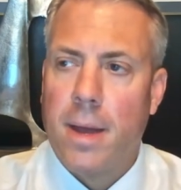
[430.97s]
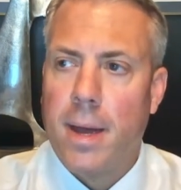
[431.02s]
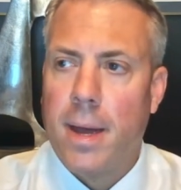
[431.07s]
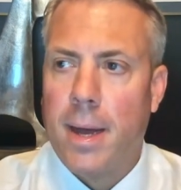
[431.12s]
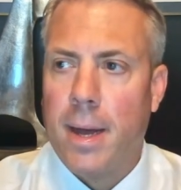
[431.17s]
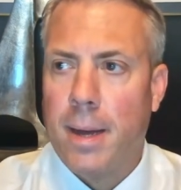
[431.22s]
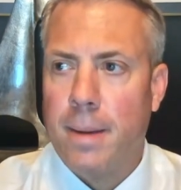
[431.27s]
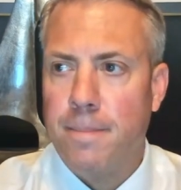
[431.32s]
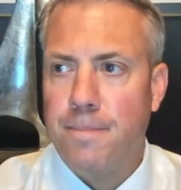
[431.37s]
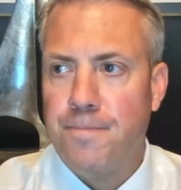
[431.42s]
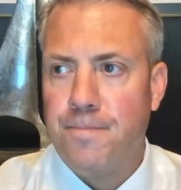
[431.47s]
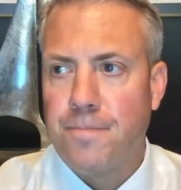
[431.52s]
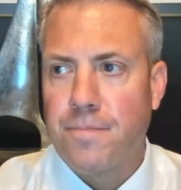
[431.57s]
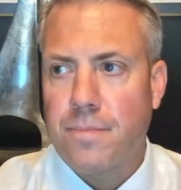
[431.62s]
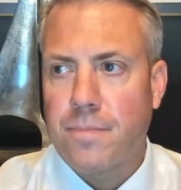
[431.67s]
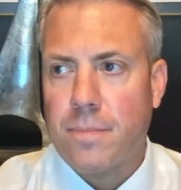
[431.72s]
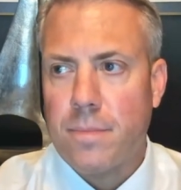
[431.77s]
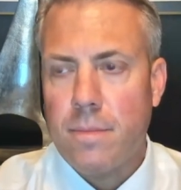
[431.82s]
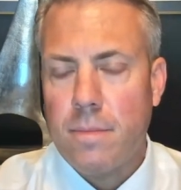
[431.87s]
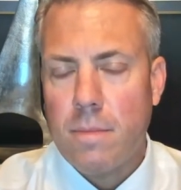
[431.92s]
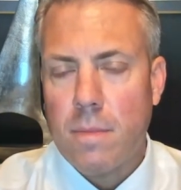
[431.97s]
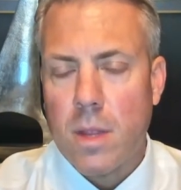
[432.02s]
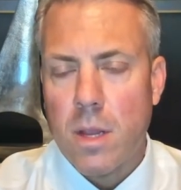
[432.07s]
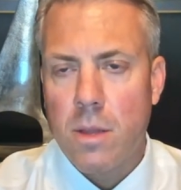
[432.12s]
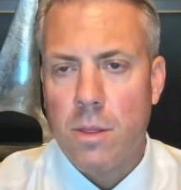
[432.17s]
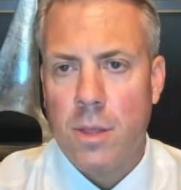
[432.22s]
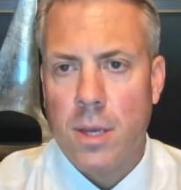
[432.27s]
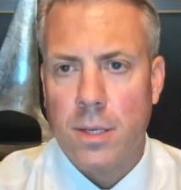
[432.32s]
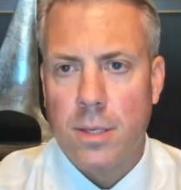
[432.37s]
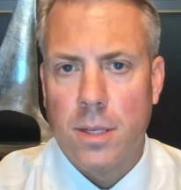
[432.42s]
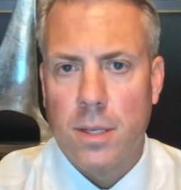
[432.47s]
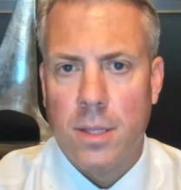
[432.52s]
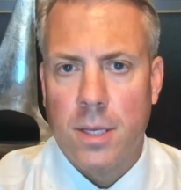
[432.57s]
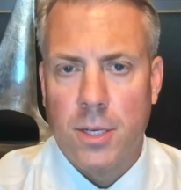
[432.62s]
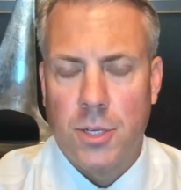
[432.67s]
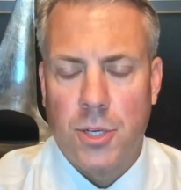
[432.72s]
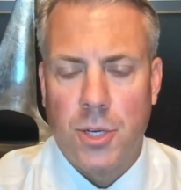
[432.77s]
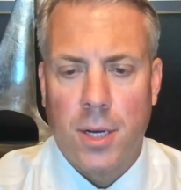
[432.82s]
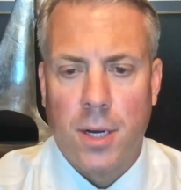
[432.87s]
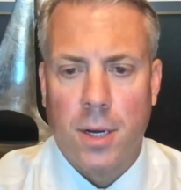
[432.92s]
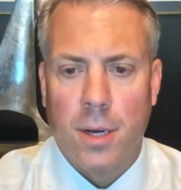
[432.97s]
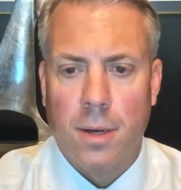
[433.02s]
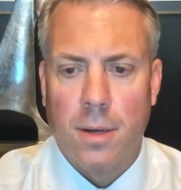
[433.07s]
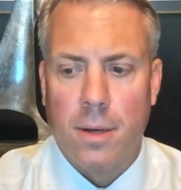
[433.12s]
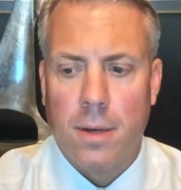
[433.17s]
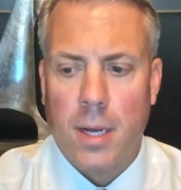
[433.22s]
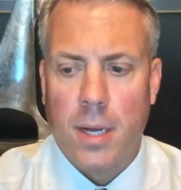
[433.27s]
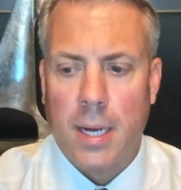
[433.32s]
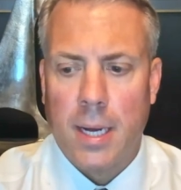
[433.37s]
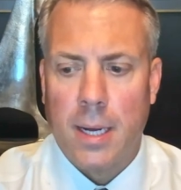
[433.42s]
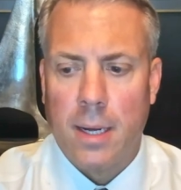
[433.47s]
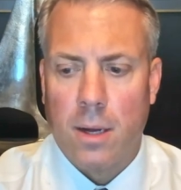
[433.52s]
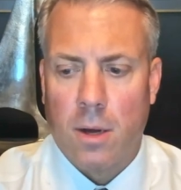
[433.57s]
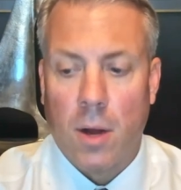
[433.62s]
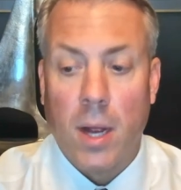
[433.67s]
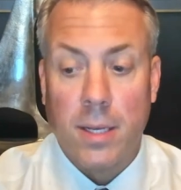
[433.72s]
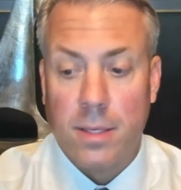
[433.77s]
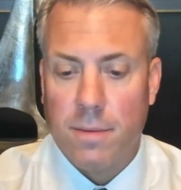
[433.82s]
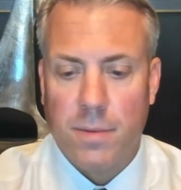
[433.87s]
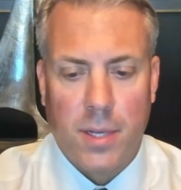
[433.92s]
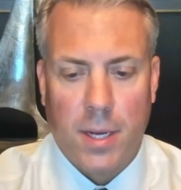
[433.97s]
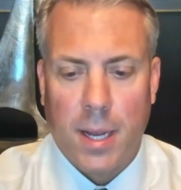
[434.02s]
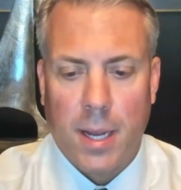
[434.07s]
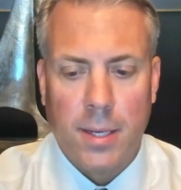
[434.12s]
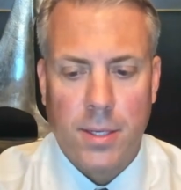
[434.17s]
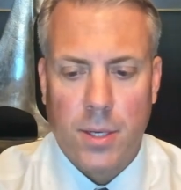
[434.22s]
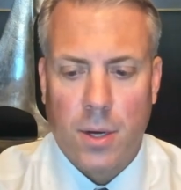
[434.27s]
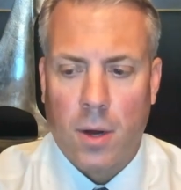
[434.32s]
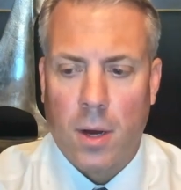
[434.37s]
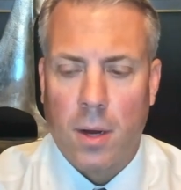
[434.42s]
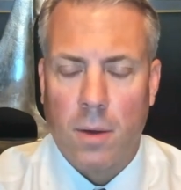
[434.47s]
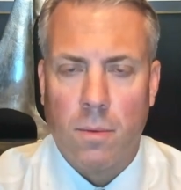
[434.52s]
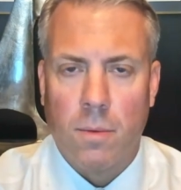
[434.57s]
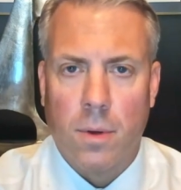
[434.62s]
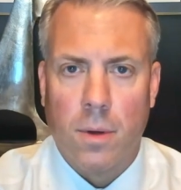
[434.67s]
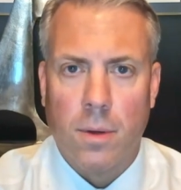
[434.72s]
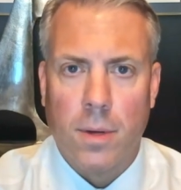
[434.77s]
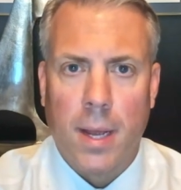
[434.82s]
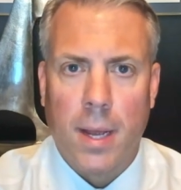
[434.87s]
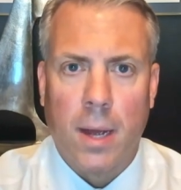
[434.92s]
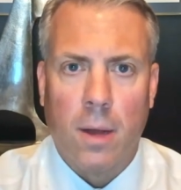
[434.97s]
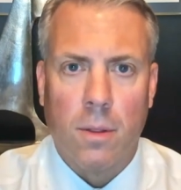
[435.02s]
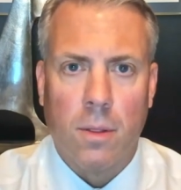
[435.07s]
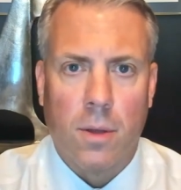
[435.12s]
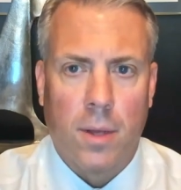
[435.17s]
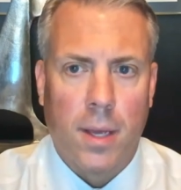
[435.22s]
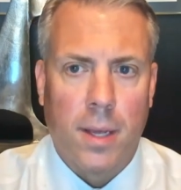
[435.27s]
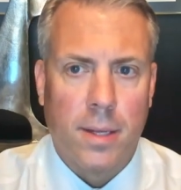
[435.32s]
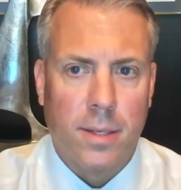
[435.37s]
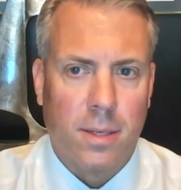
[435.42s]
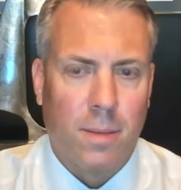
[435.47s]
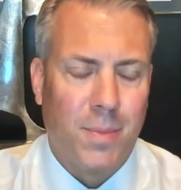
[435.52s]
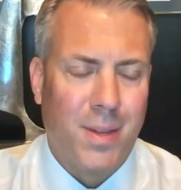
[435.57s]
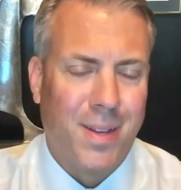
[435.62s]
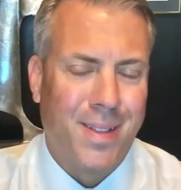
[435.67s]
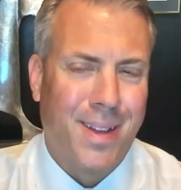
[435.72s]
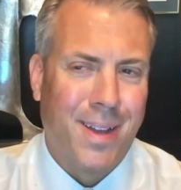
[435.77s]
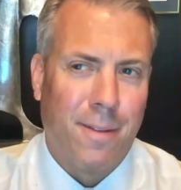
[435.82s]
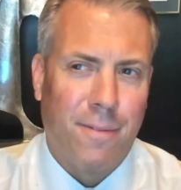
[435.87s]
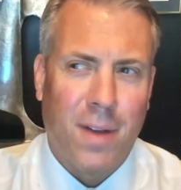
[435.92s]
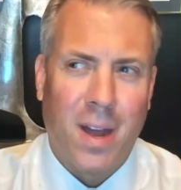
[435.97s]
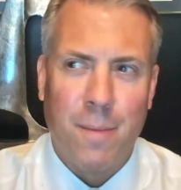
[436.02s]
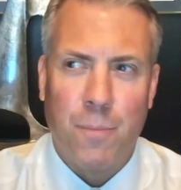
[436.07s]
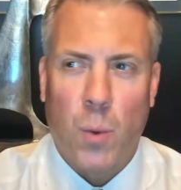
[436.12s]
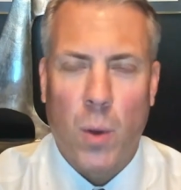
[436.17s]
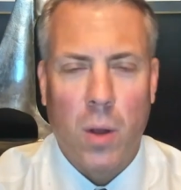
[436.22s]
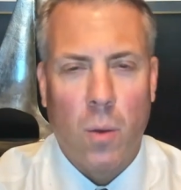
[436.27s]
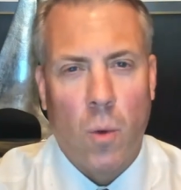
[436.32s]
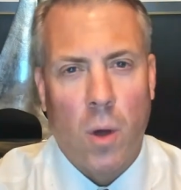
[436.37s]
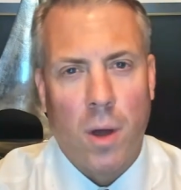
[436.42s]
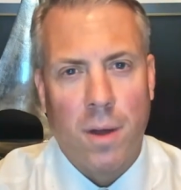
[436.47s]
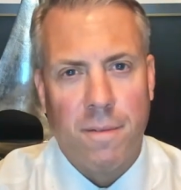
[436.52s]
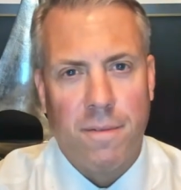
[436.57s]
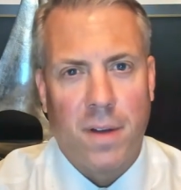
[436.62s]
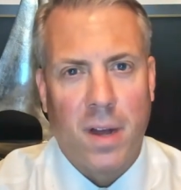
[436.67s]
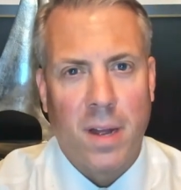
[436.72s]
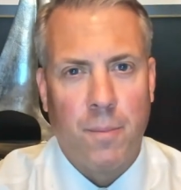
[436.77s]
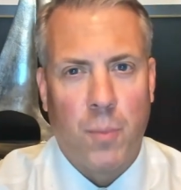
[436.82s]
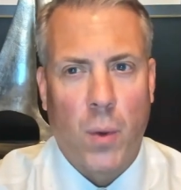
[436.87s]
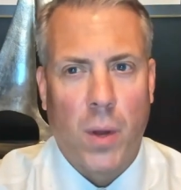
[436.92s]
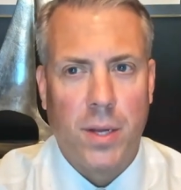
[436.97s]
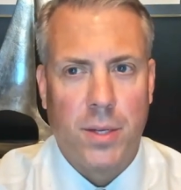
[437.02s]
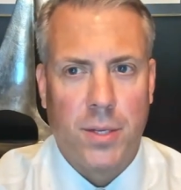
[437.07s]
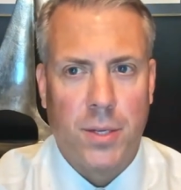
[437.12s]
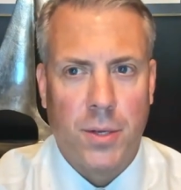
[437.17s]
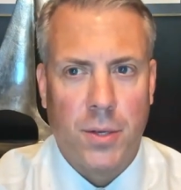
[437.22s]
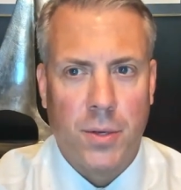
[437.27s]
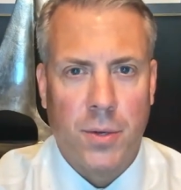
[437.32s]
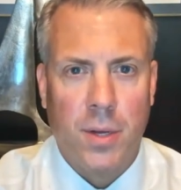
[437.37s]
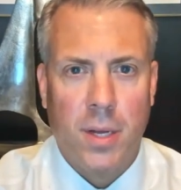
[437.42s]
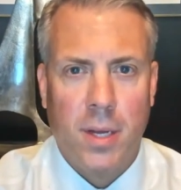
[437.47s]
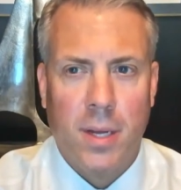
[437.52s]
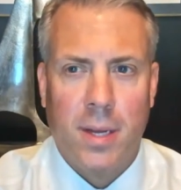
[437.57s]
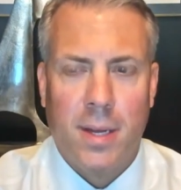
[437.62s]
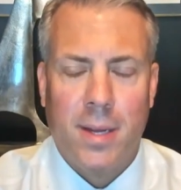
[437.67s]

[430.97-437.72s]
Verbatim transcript: Um, this this year, uh, or as of today, sorry, we're now looking at something like 5.1, 5.2.